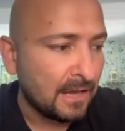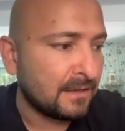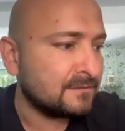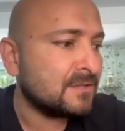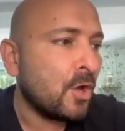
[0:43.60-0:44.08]

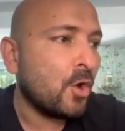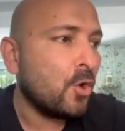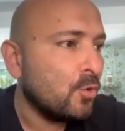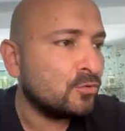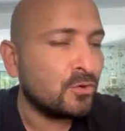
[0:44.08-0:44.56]
And
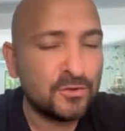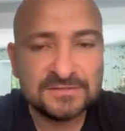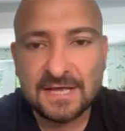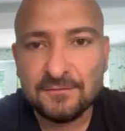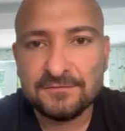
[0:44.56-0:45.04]
who
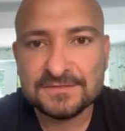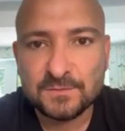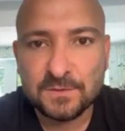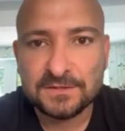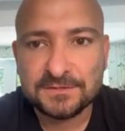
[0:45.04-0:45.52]
knows how
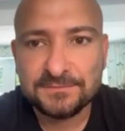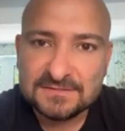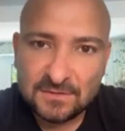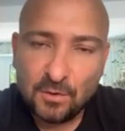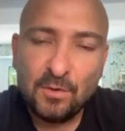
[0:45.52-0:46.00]
this works?
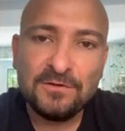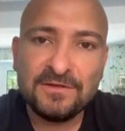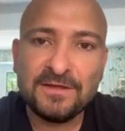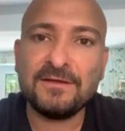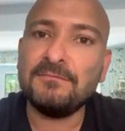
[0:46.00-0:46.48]
It's all
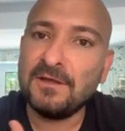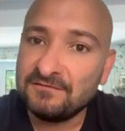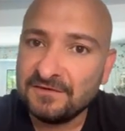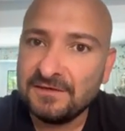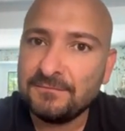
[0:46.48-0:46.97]
there,
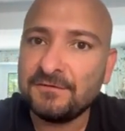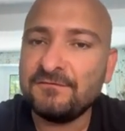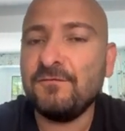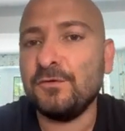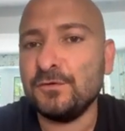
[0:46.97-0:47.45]
available
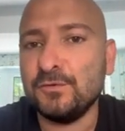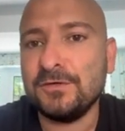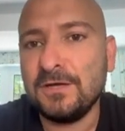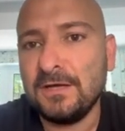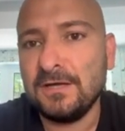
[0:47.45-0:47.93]
for
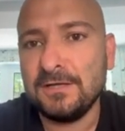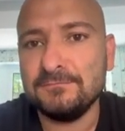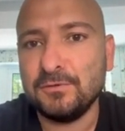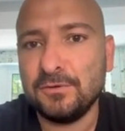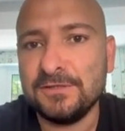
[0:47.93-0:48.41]
your
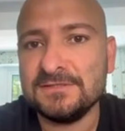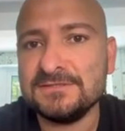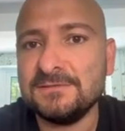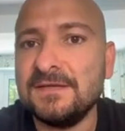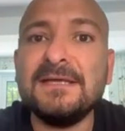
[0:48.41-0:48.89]

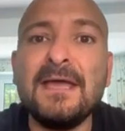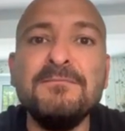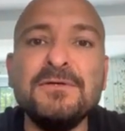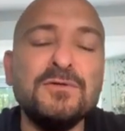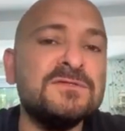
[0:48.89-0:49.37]
employees. It
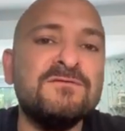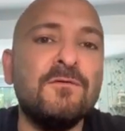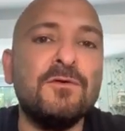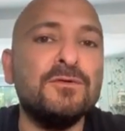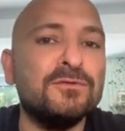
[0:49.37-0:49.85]
can be used
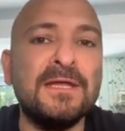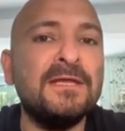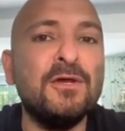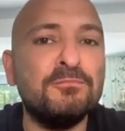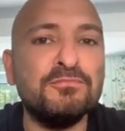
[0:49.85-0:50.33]
for your
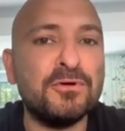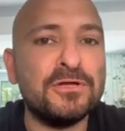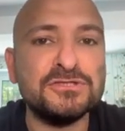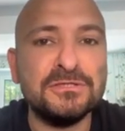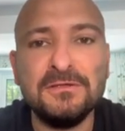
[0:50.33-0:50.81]
daily
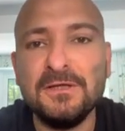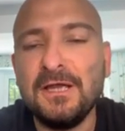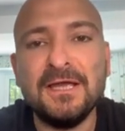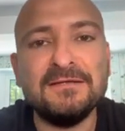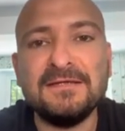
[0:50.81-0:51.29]
operation.
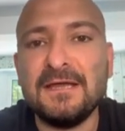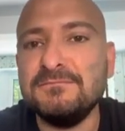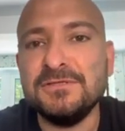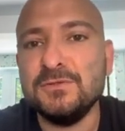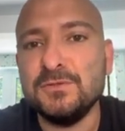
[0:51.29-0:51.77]
It can
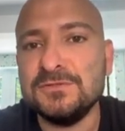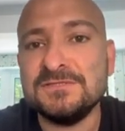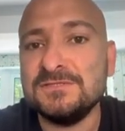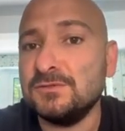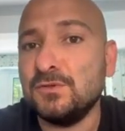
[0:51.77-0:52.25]
be
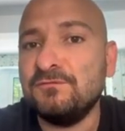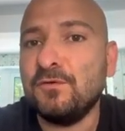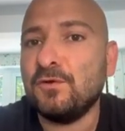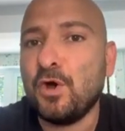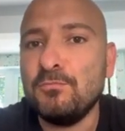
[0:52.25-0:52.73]
used,
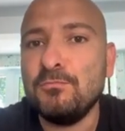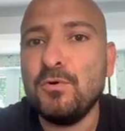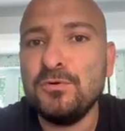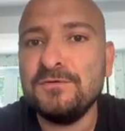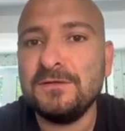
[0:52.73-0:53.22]
for
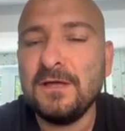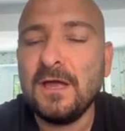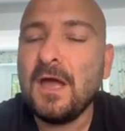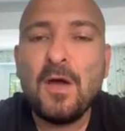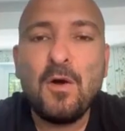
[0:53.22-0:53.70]
onboarding
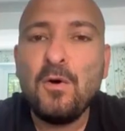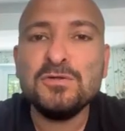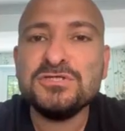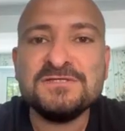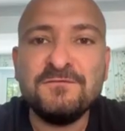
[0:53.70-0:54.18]

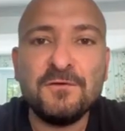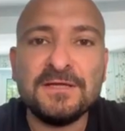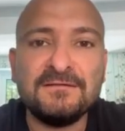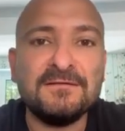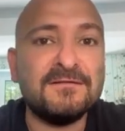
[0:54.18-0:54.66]
or just for
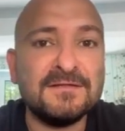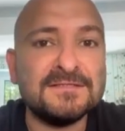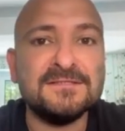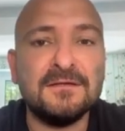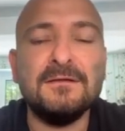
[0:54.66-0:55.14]
getting
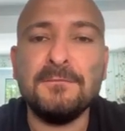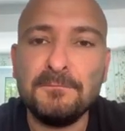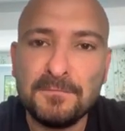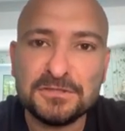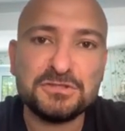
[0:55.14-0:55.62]
things done
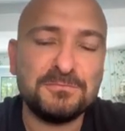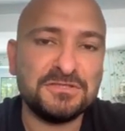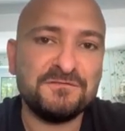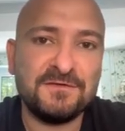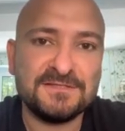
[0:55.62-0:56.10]
much,
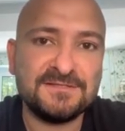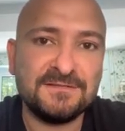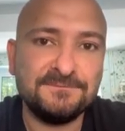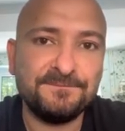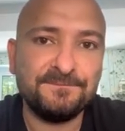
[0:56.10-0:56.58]
much faster.